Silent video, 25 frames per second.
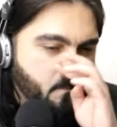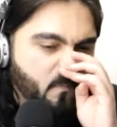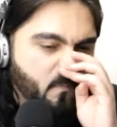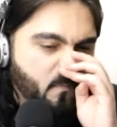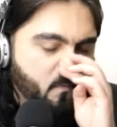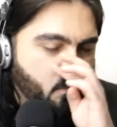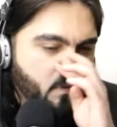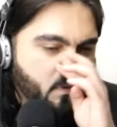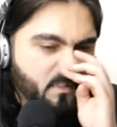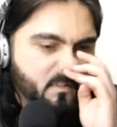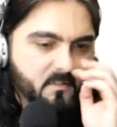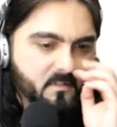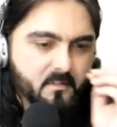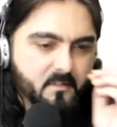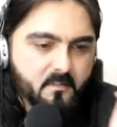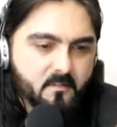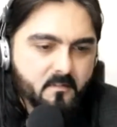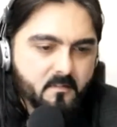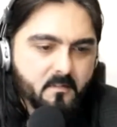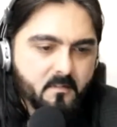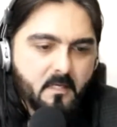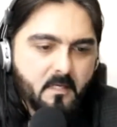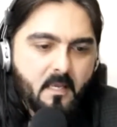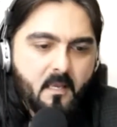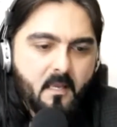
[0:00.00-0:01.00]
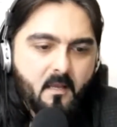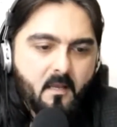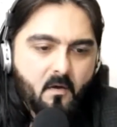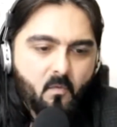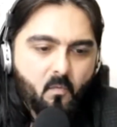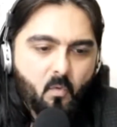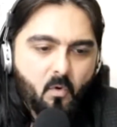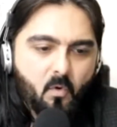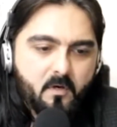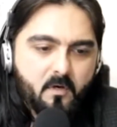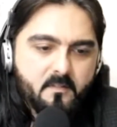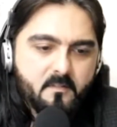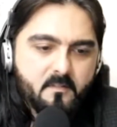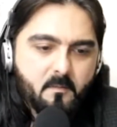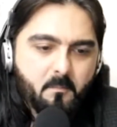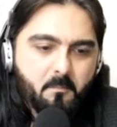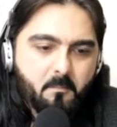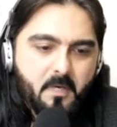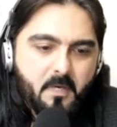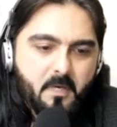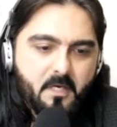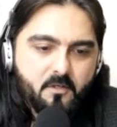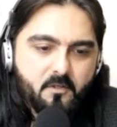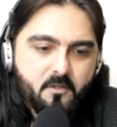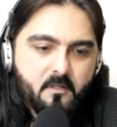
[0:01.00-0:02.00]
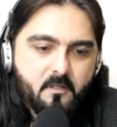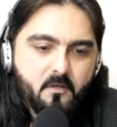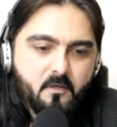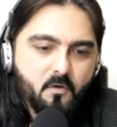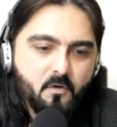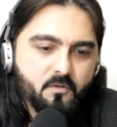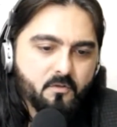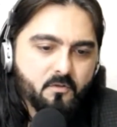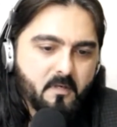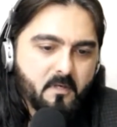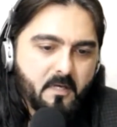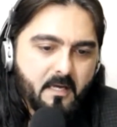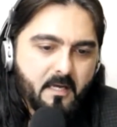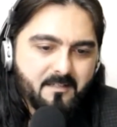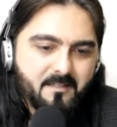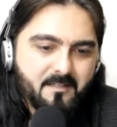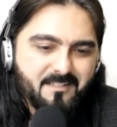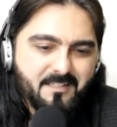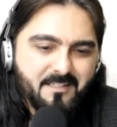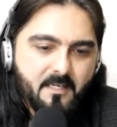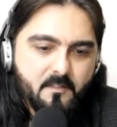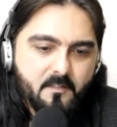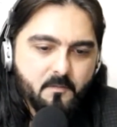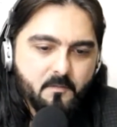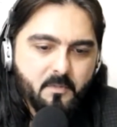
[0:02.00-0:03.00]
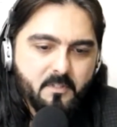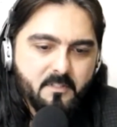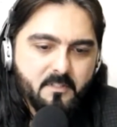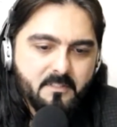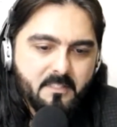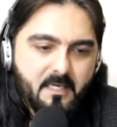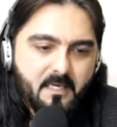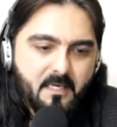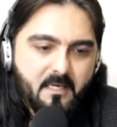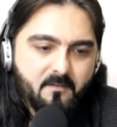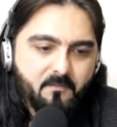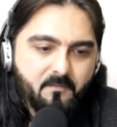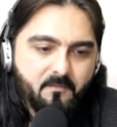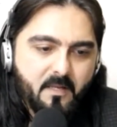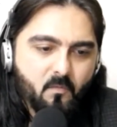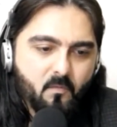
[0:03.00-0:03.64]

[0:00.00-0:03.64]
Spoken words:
which is what is the measure and grow strategy as per SAFe,